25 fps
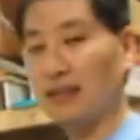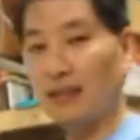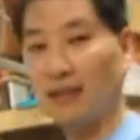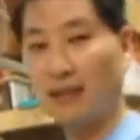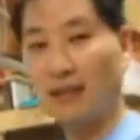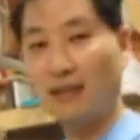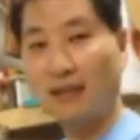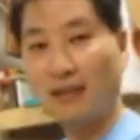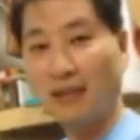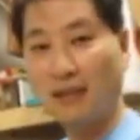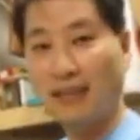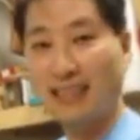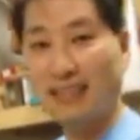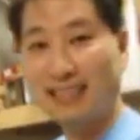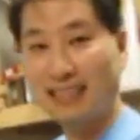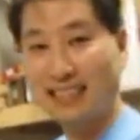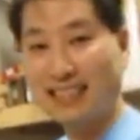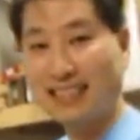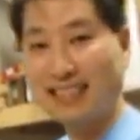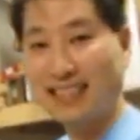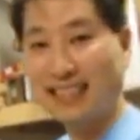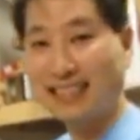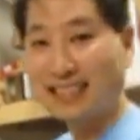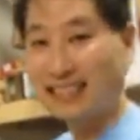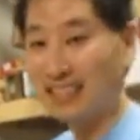
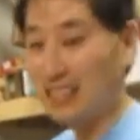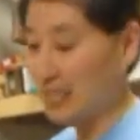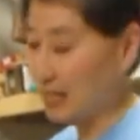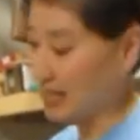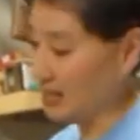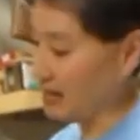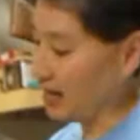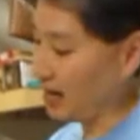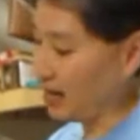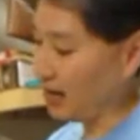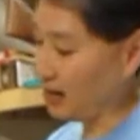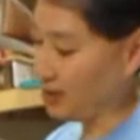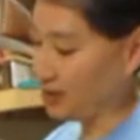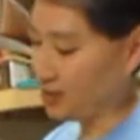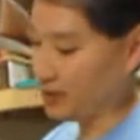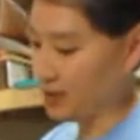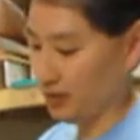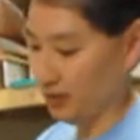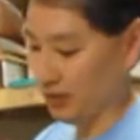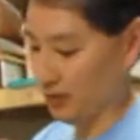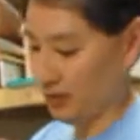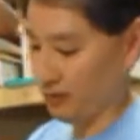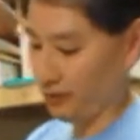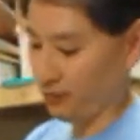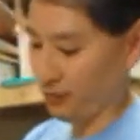
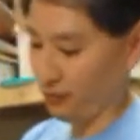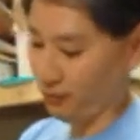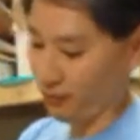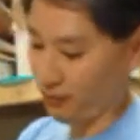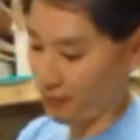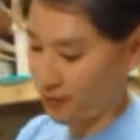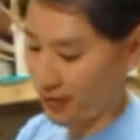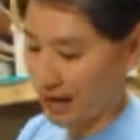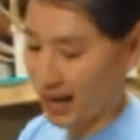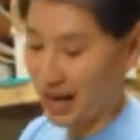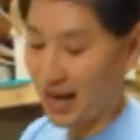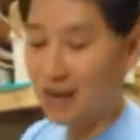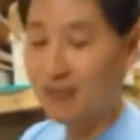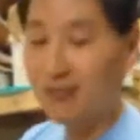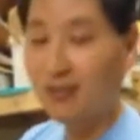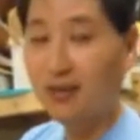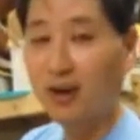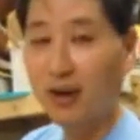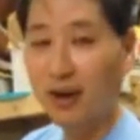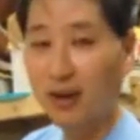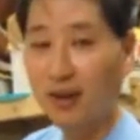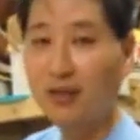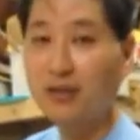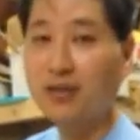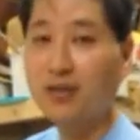$16 for
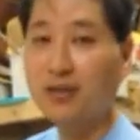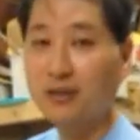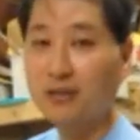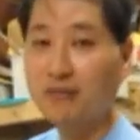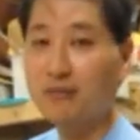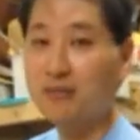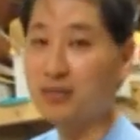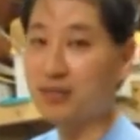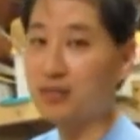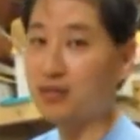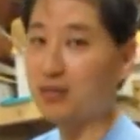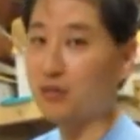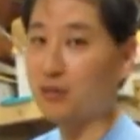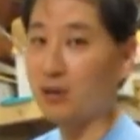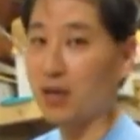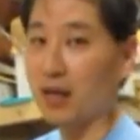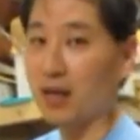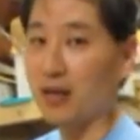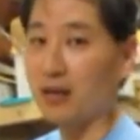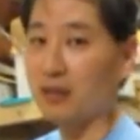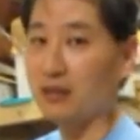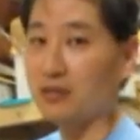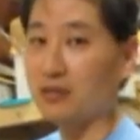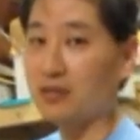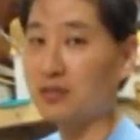550
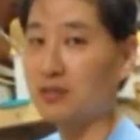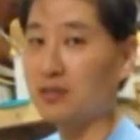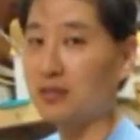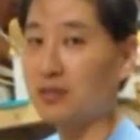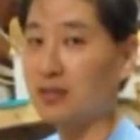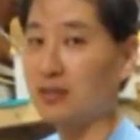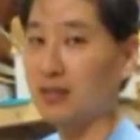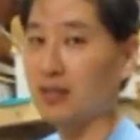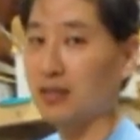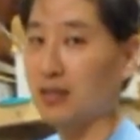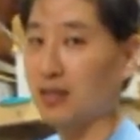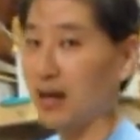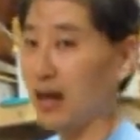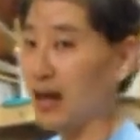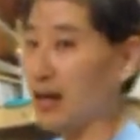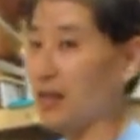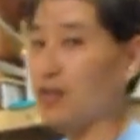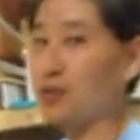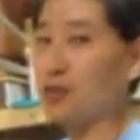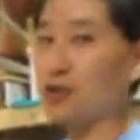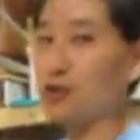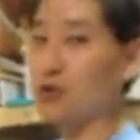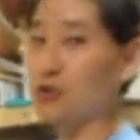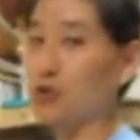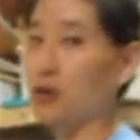rounds. I
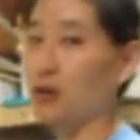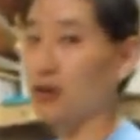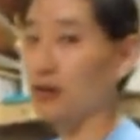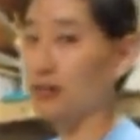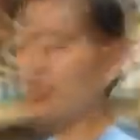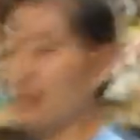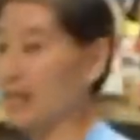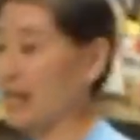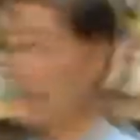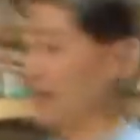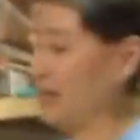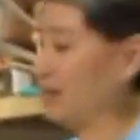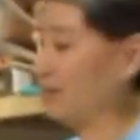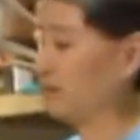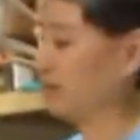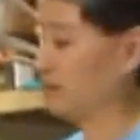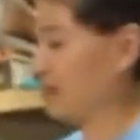can shoot all day